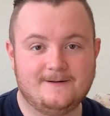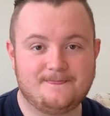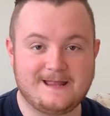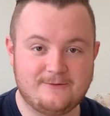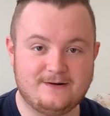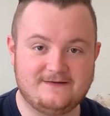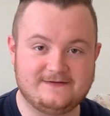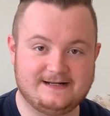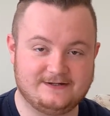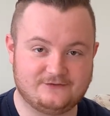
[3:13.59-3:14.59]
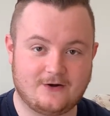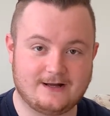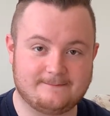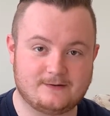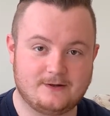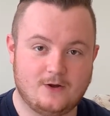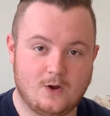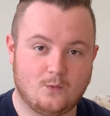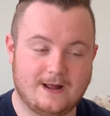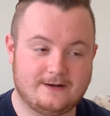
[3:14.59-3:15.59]
They were living in a time
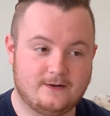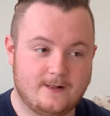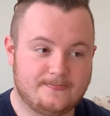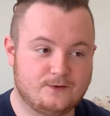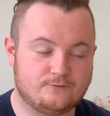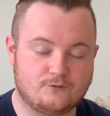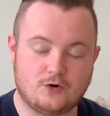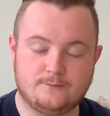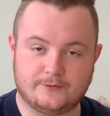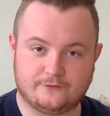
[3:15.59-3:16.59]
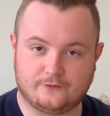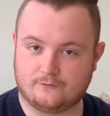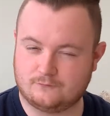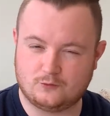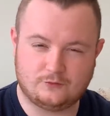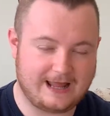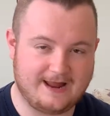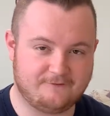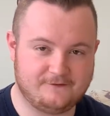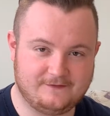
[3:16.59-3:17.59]
when the Romans ruled
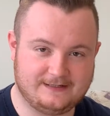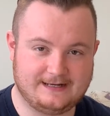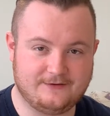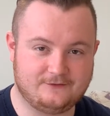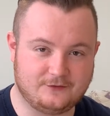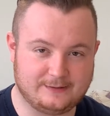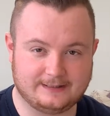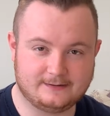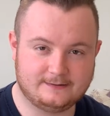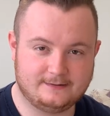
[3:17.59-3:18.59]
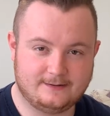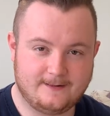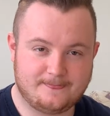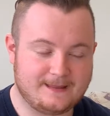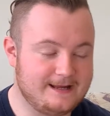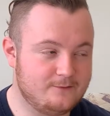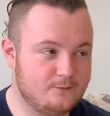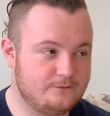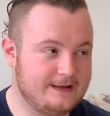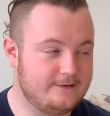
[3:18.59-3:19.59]
everything that they were doing.
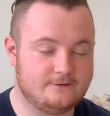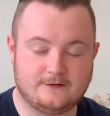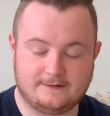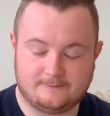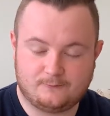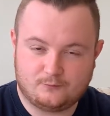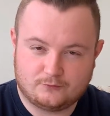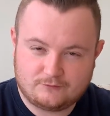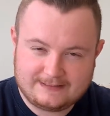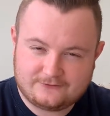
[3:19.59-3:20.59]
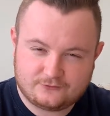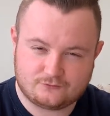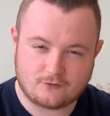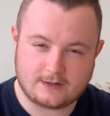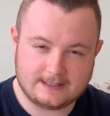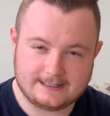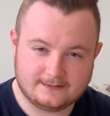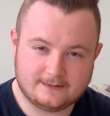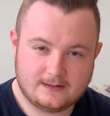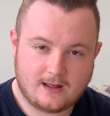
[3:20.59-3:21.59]
They were really struggling.
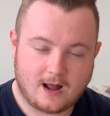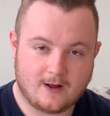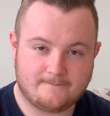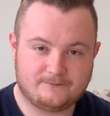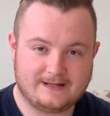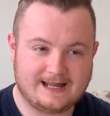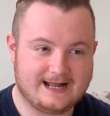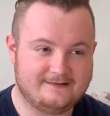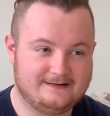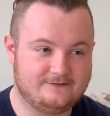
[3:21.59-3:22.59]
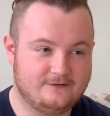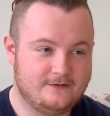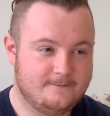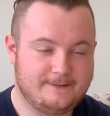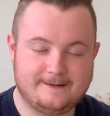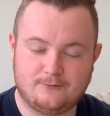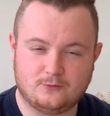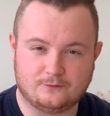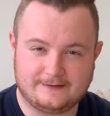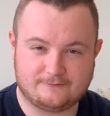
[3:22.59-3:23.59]
They had these
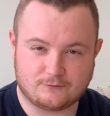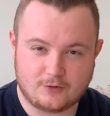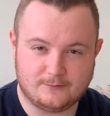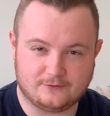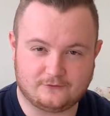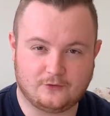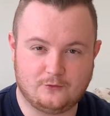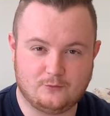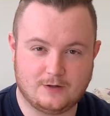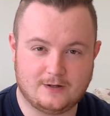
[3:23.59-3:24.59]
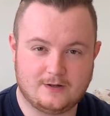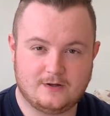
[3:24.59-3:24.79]
people, these Romans, who were